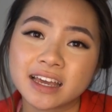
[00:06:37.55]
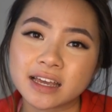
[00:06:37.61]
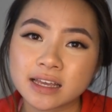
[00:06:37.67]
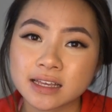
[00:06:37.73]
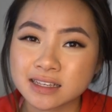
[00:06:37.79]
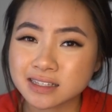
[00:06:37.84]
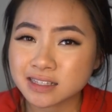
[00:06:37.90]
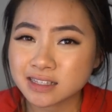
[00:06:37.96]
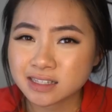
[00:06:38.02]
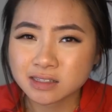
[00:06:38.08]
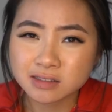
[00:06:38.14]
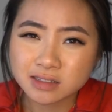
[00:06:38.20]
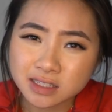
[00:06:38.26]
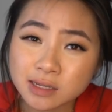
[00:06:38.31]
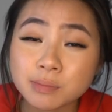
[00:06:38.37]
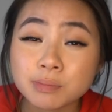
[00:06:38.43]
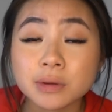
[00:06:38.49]
is
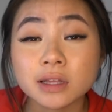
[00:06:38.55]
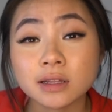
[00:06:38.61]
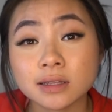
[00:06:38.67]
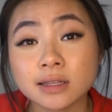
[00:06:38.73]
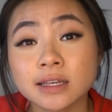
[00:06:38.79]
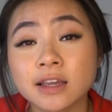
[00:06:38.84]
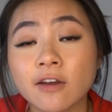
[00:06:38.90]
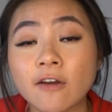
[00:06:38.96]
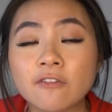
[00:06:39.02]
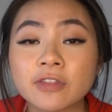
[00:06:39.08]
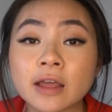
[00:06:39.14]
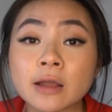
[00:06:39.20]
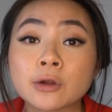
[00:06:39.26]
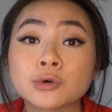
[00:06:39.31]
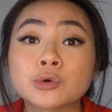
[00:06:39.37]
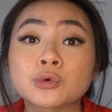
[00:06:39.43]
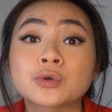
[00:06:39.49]
typically if
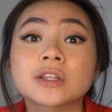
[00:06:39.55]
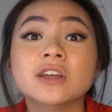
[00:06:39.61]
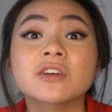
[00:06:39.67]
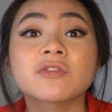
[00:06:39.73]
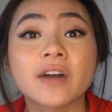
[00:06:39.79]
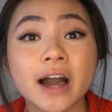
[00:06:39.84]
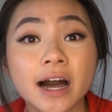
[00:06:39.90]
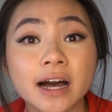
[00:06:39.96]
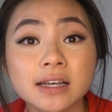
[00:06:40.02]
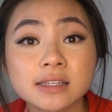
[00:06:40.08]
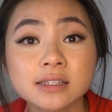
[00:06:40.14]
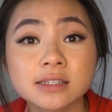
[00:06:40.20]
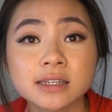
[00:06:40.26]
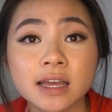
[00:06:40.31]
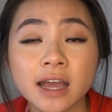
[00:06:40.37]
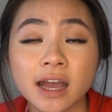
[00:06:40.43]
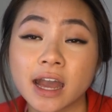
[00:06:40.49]
they grew really
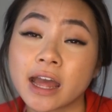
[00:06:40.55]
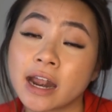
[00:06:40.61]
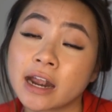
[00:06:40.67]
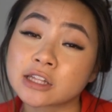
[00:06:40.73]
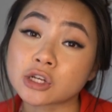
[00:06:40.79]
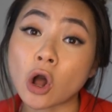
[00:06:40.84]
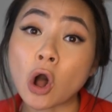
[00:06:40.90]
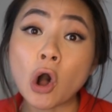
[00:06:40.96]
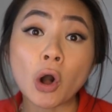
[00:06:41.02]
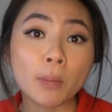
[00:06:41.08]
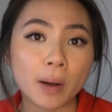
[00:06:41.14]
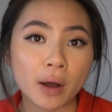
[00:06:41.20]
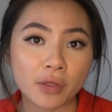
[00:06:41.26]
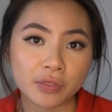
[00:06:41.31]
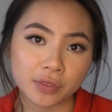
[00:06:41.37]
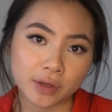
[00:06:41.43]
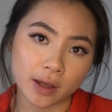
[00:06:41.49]
fast and it's all
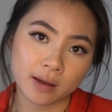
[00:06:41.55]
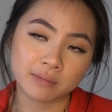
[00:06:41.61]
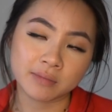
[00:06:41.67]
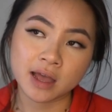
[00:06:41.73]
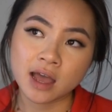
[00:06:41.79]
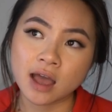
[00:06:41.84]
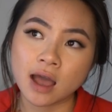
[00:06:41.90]
about them.